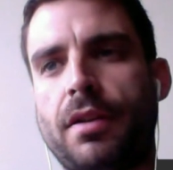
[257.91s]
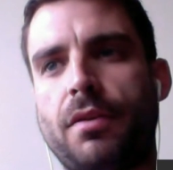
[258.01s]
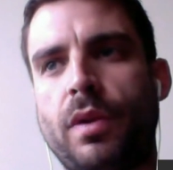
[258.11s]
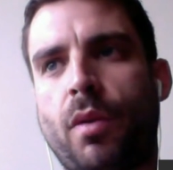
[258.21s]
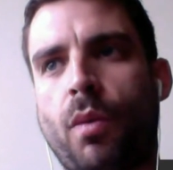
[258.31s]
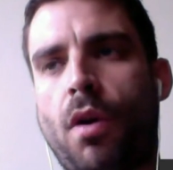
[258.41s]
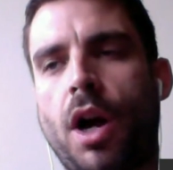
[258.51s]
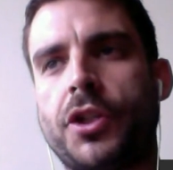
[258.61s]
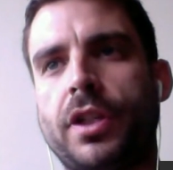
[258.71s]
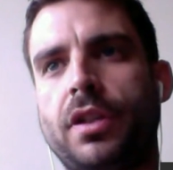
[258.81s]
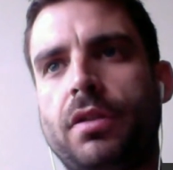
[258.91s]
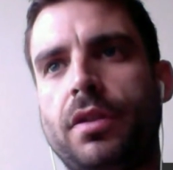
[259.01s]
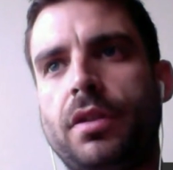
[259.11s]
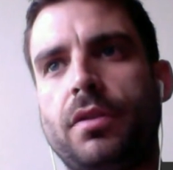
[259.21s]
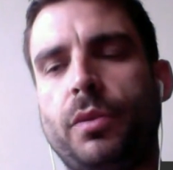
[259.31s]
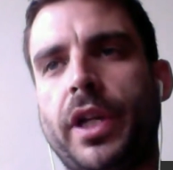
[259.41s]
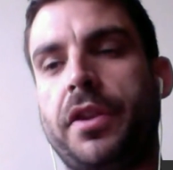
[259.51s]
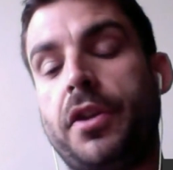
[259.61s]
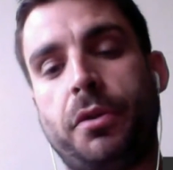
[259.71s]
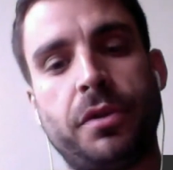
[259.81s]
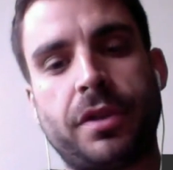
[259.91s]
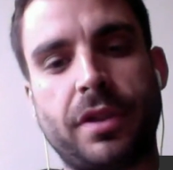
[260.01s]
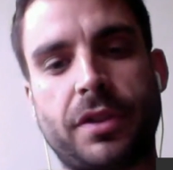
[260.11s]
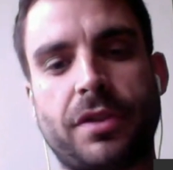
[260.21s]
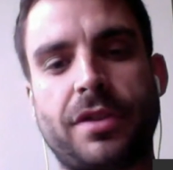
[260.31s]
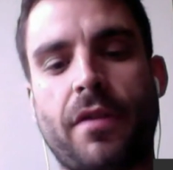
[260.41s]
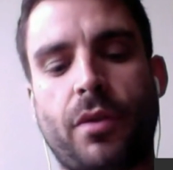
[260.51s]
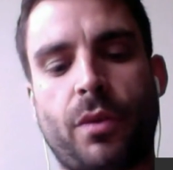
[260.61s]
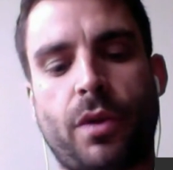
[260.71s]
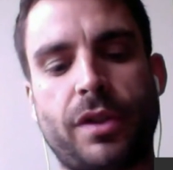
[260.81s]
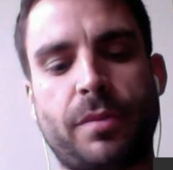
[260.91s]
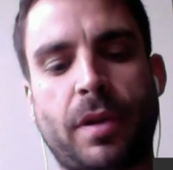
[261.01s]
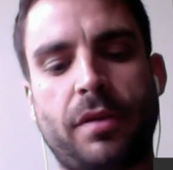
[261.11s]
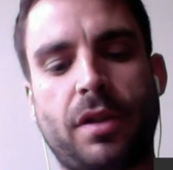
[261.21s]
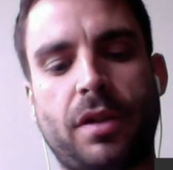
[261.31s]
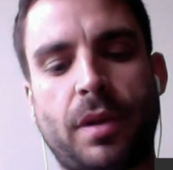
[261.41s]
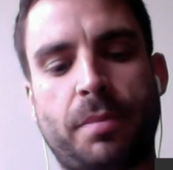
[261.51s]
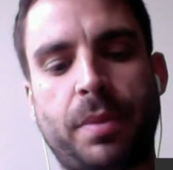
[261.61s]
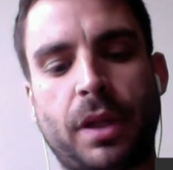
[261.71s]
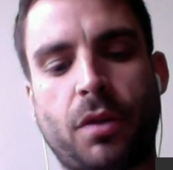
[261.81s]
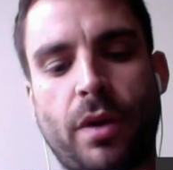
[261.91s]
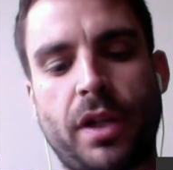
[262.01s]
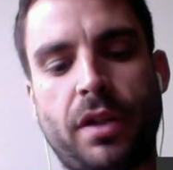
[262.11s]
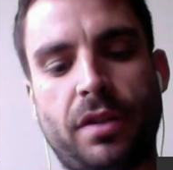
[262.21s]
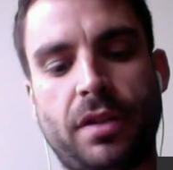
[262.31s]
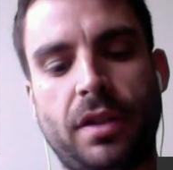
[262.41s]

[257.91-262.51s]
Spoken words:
we were reading the news, just as everyone was, about Bitcoin